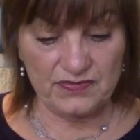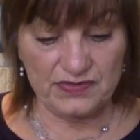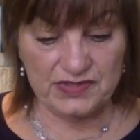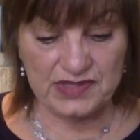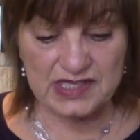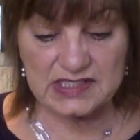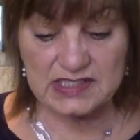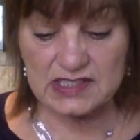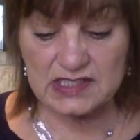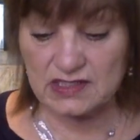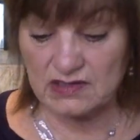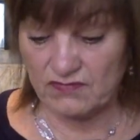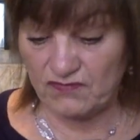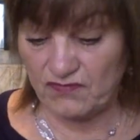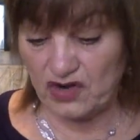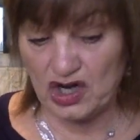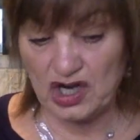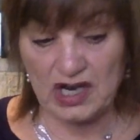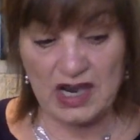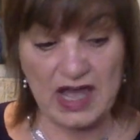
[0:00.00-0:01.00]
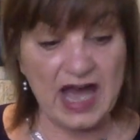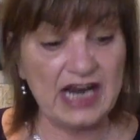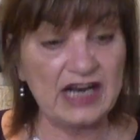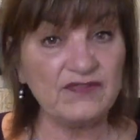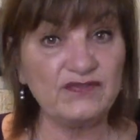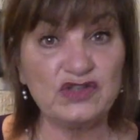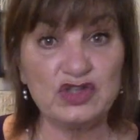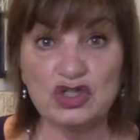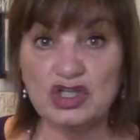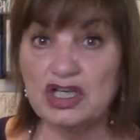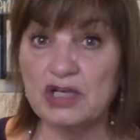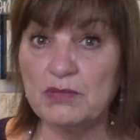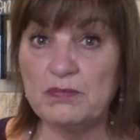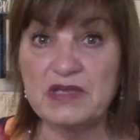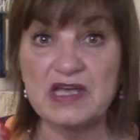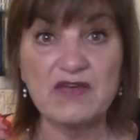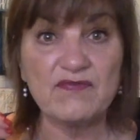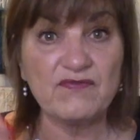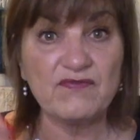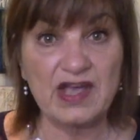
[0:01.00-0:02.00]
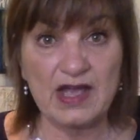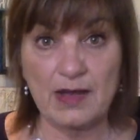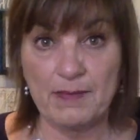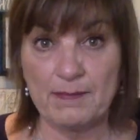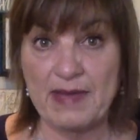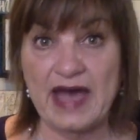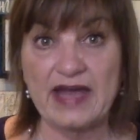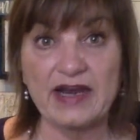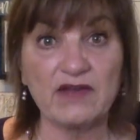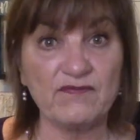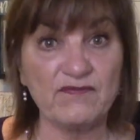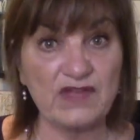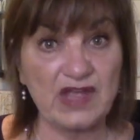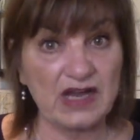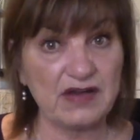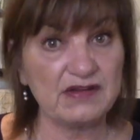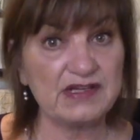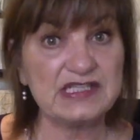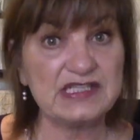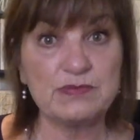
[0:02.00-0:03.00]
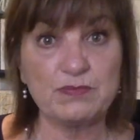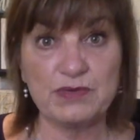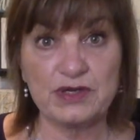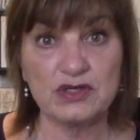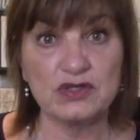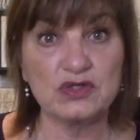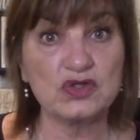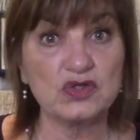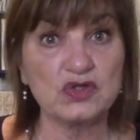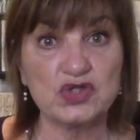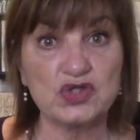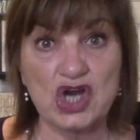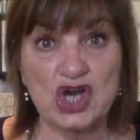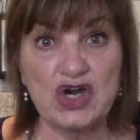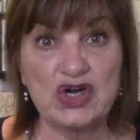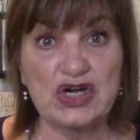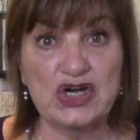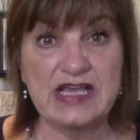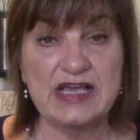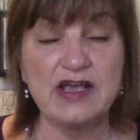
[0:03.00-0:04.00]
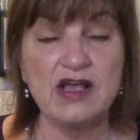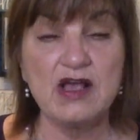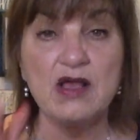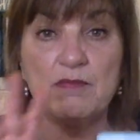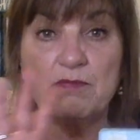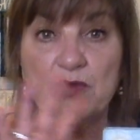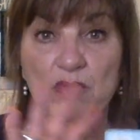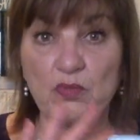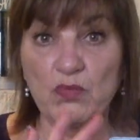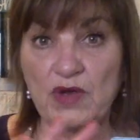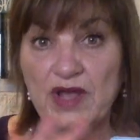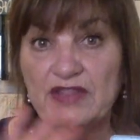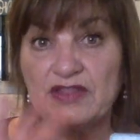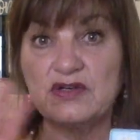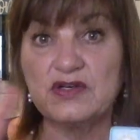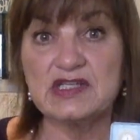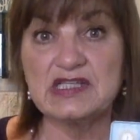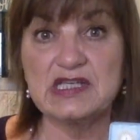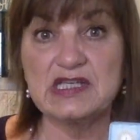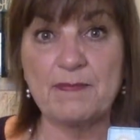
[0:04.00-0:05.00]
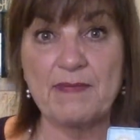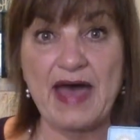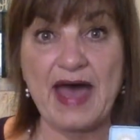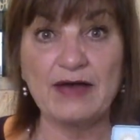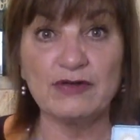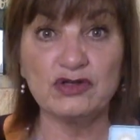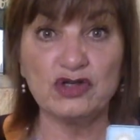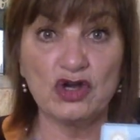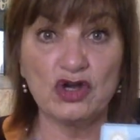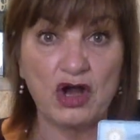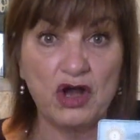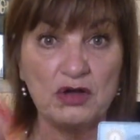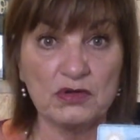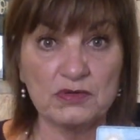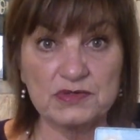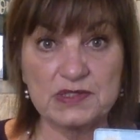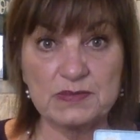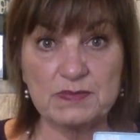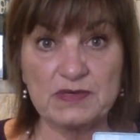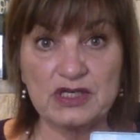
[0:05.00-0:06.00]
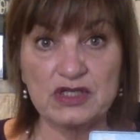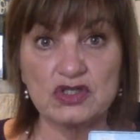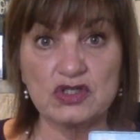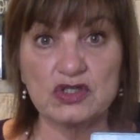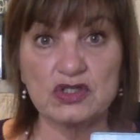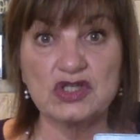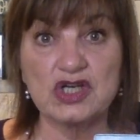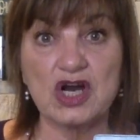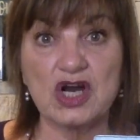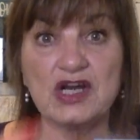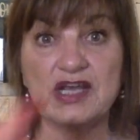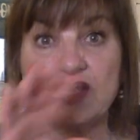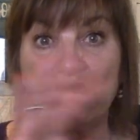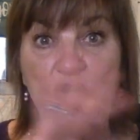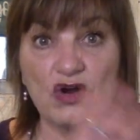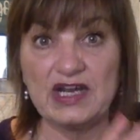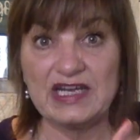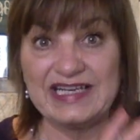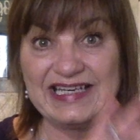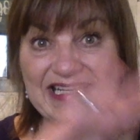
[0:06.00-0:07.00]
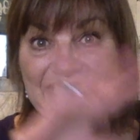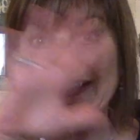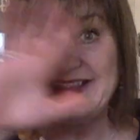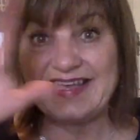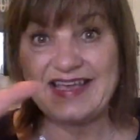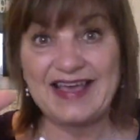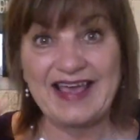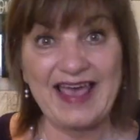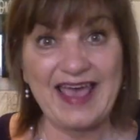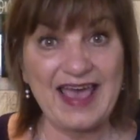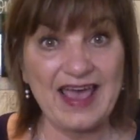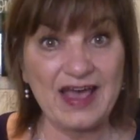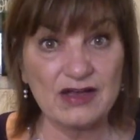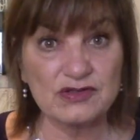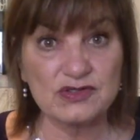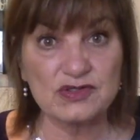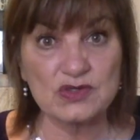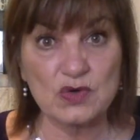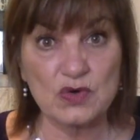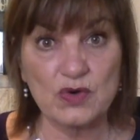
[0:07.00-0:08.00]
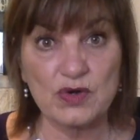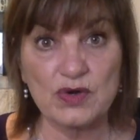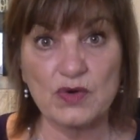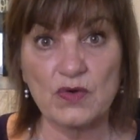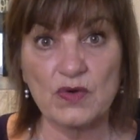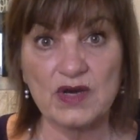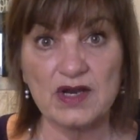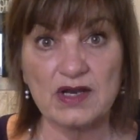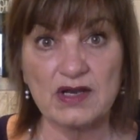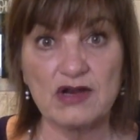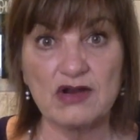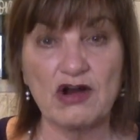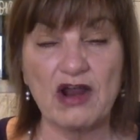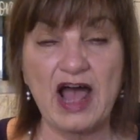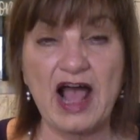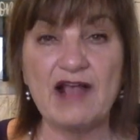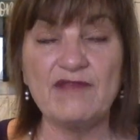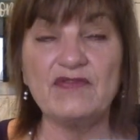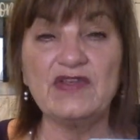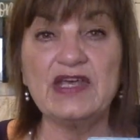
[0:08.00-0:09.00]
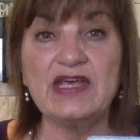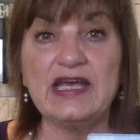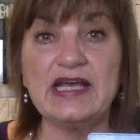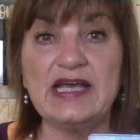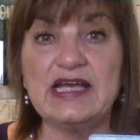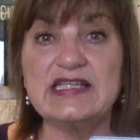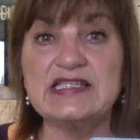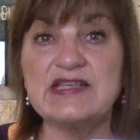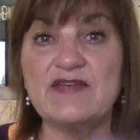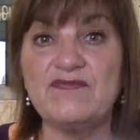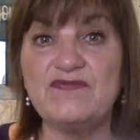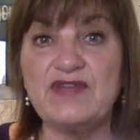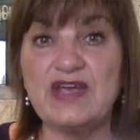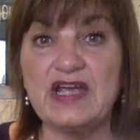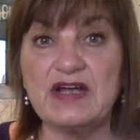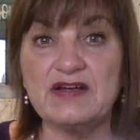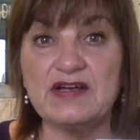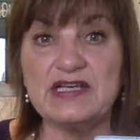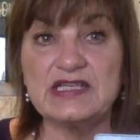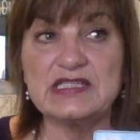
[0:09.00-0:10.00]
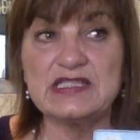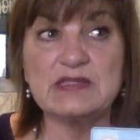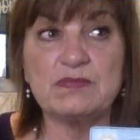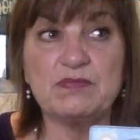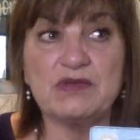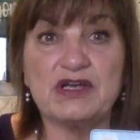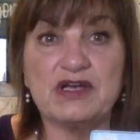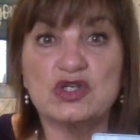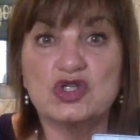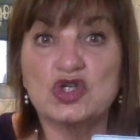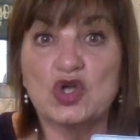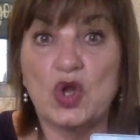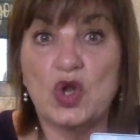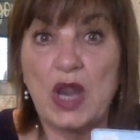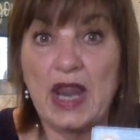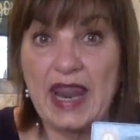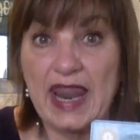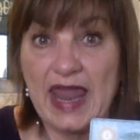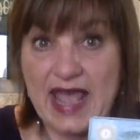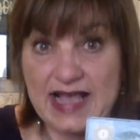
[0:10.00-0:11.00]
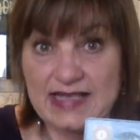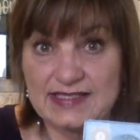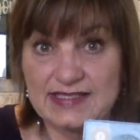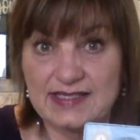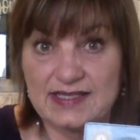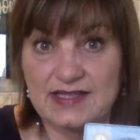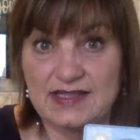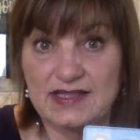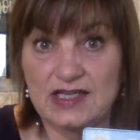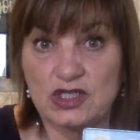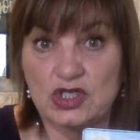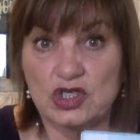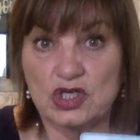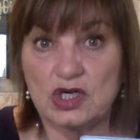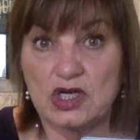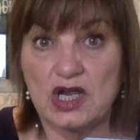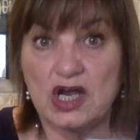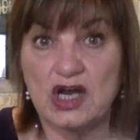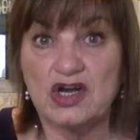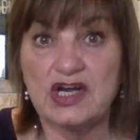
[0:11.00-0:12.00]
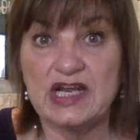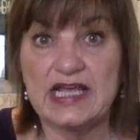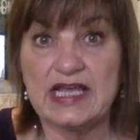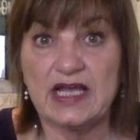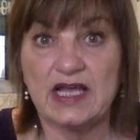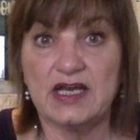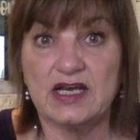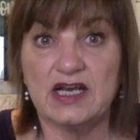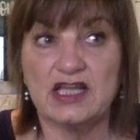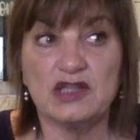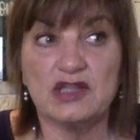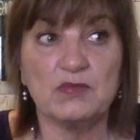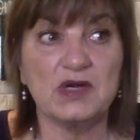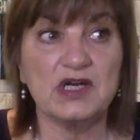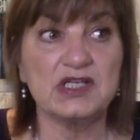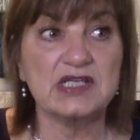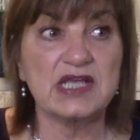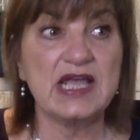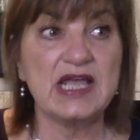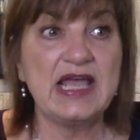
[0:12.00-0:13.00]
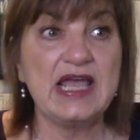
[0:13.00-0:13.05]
This, for a lot of you, could be about a very spiritual journey. But whether it's about your own spiritual journey or anything else going on in your life, it's a very spiritual lesson that you're learning. In other words,